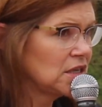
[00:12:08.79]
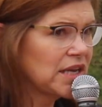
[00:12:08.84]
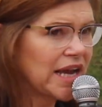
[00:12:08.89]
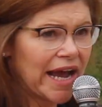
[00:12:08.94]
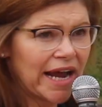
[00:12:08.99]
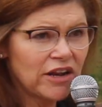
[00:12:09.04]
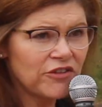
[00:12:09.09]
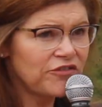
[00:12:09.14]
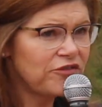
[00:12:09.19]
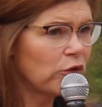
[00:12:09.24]

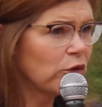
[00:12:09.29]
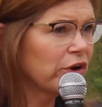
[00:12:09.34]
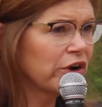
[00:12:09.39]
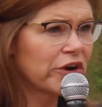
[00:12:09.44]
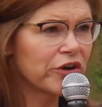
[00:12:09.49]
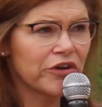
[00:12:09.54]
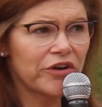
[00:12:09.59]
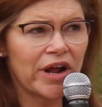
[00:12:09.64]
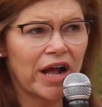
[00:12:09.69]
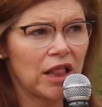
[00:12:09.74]
Not a
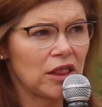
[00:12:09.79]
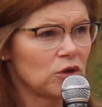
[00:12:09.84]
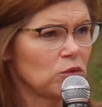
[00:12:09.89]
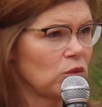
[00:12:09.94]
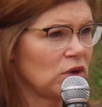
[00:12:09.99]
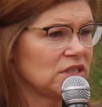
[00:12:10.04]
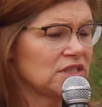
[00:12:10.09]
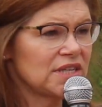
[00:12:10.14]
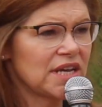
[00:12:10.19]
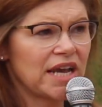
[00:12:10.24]

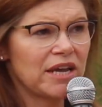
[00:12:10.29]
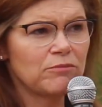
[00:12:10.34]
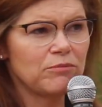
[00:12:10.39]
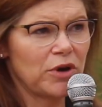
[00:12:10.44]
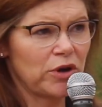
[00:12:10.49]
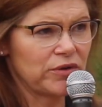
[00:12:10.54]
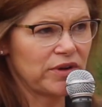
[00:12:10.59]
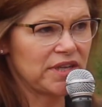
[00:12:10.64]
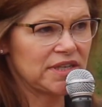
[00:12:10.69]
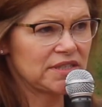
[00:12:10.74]
$400
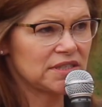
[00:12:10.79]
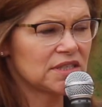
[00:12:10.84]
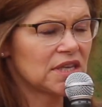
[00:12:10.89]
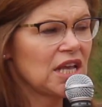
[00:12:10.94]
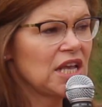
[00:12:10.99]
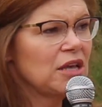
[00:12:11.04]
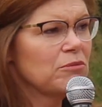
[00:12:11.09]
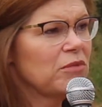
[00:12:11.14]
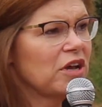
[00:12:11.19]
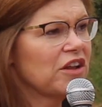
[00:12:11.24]
one-time
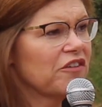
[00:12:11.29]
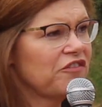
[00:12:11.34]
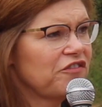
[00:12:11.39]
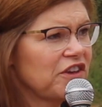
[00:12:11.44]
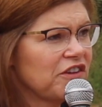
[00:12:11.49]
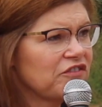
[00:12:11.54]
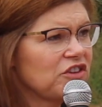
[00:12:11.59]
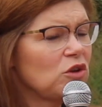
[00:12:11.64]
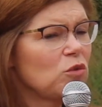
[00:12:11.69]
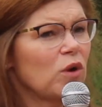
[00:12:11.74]
bonus, but a
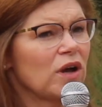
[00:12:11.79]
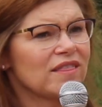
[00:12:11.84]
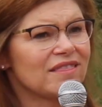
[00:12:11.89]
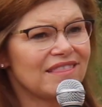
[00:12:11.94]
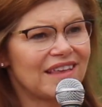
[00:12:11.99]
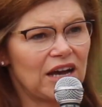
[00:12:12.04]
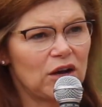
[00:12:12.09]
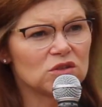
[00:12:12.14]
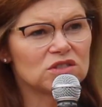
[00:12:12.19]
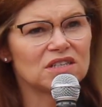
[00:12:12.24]

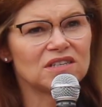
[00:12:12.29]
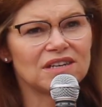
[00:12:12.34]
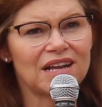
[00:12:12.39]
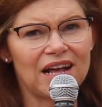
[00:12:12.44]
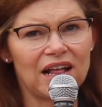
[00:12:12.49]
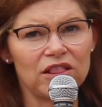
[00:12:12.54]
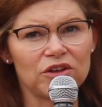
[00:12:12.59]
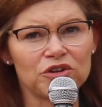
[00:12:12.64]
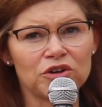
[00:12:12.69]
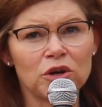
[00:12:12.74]

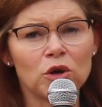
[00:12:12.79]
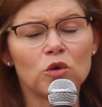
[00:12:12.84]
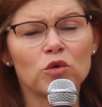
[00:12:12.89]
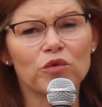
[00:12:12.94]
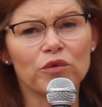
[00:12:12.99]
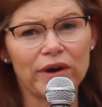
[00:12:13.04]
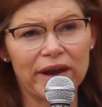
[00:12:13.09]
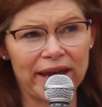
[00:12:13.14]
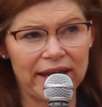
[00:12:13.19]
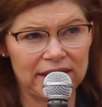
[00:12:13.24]
$51,000
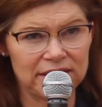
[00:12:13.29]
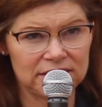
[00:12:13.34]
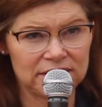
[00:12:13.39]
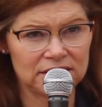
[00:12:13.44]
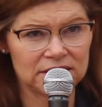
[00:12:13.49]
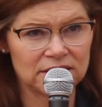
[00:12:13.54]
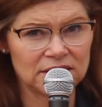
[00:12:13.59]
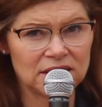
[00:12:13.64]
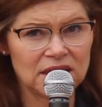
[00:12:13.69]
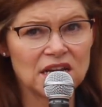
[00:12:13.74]

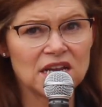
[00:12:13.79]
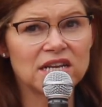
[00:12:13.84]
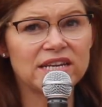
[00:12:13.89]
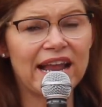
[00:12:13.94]
raise.